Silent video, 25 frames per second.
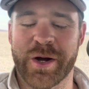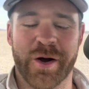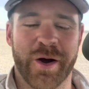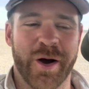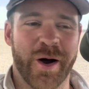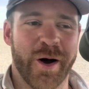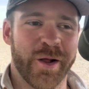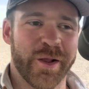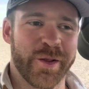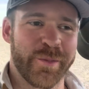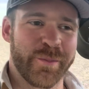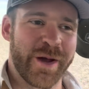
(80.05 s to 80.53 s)

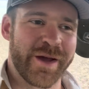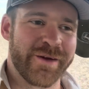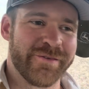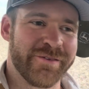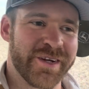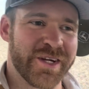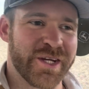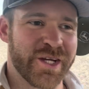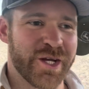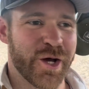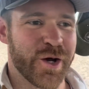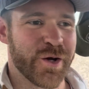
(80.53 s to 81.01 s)
all of my
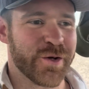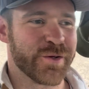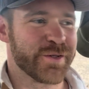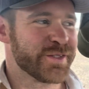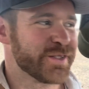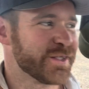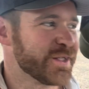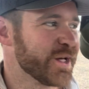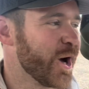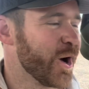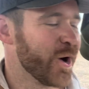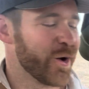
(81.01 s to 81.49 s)
videos
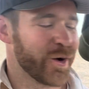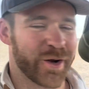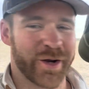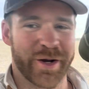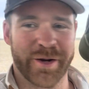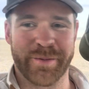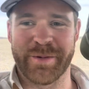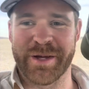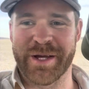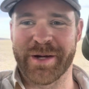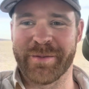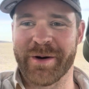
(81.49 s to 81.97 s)
aren't going
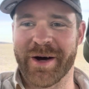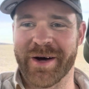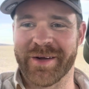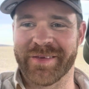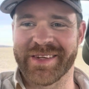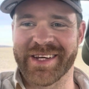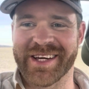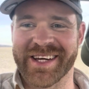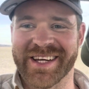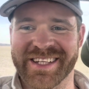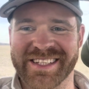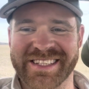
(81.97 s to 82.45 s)
to be about
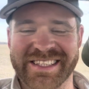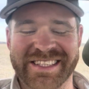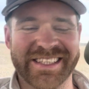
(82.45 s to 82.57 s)
this.